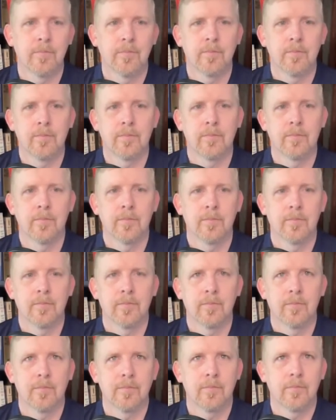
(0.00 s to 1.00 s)

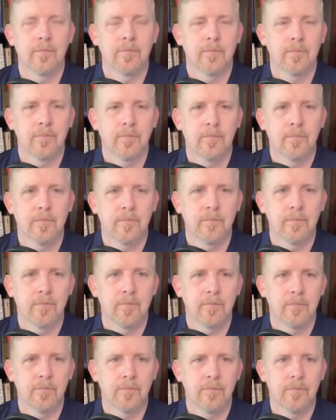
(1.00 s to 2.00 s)

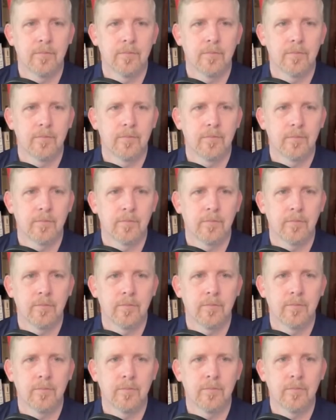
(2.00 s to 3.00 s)

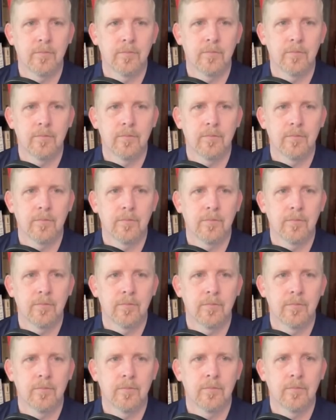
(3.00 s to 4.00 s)

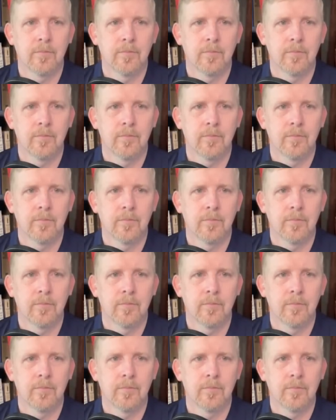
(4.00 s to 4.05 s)
No words are spoken by the person on screen.